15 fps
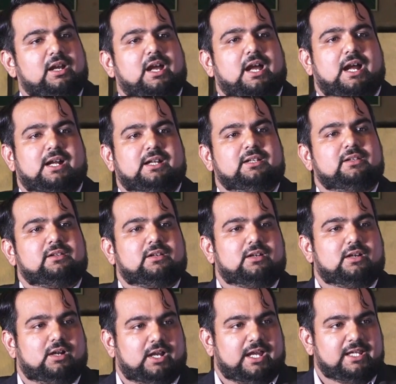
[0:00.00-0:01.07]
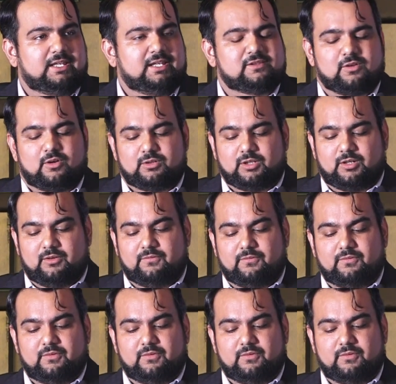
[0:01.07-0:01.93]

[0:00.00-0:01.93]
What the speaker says: and any sort of